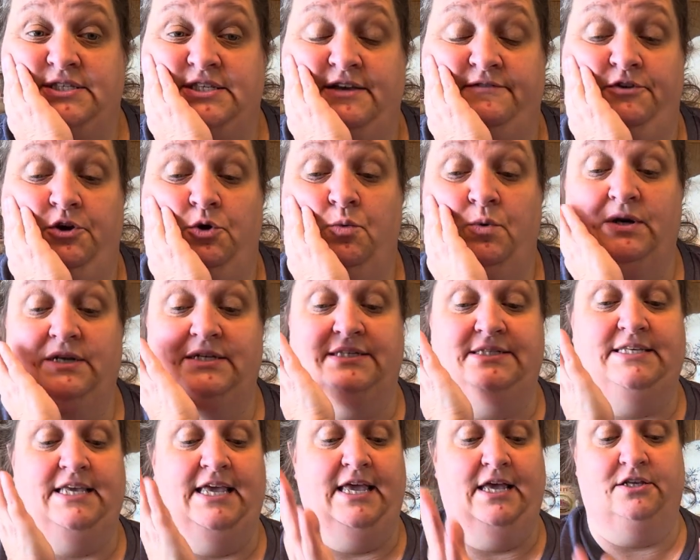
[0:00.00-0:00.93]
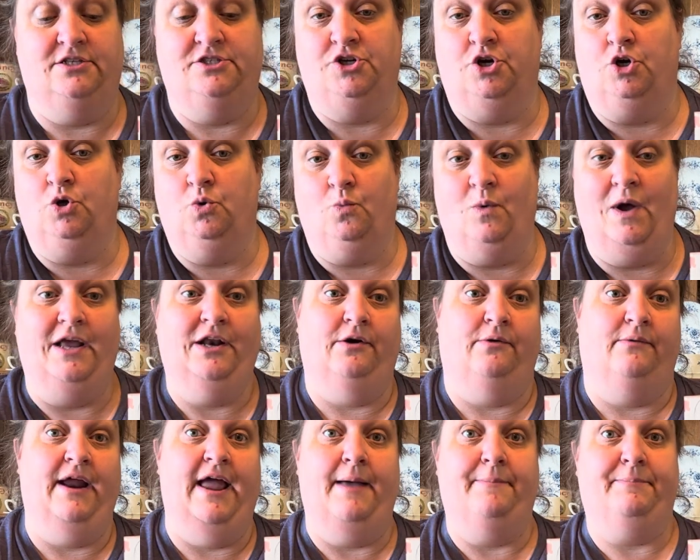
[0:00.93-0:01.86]
if you want to see a certain way to
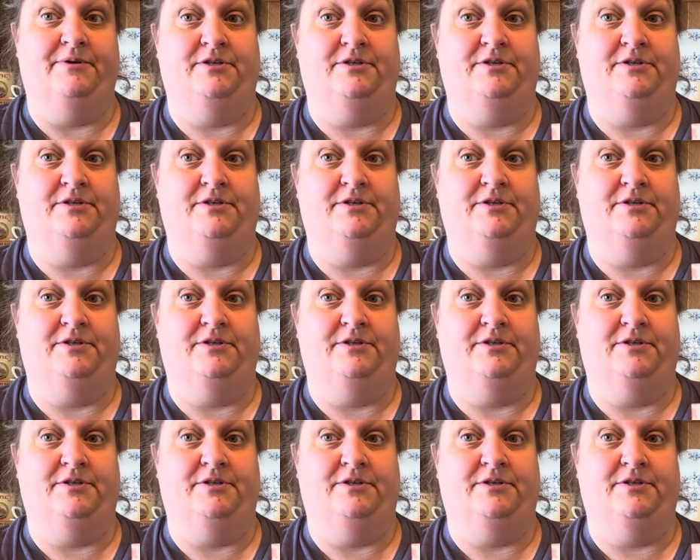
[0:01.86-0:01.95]
wrap